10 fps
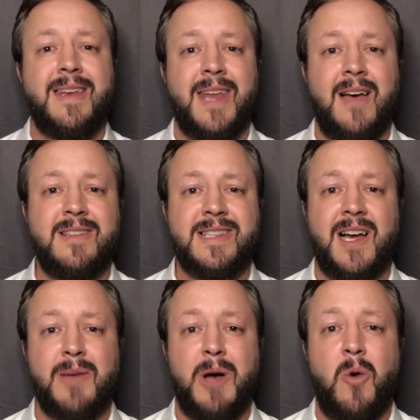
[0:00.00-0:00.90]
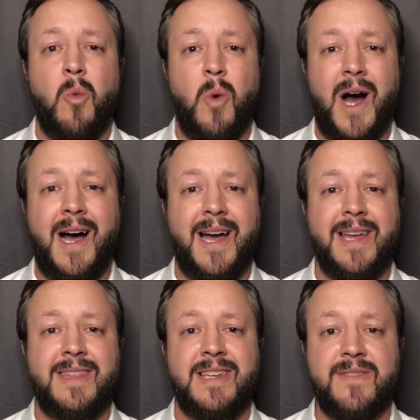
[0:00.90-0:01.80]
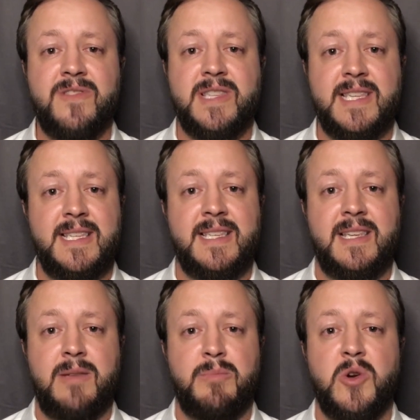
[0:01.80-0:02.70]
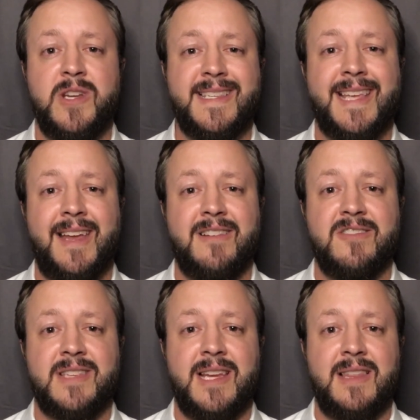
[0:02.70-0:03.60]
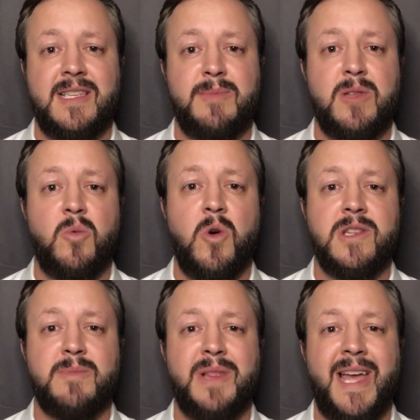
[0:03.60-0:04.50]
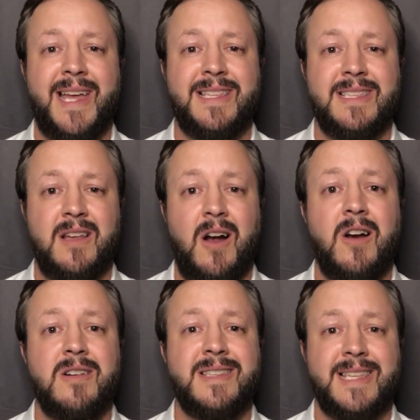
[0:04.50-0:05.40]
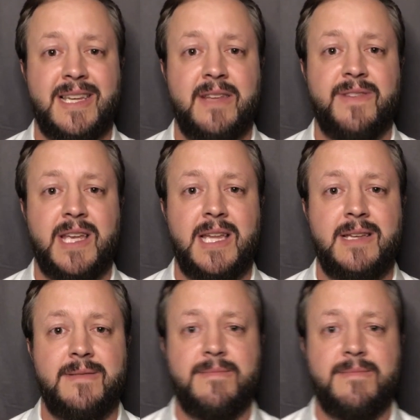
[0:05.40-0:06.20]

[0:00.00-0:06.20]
Now let's talk about why the differences in Bernie Sanders and Elizabeth Warren's plans are significant.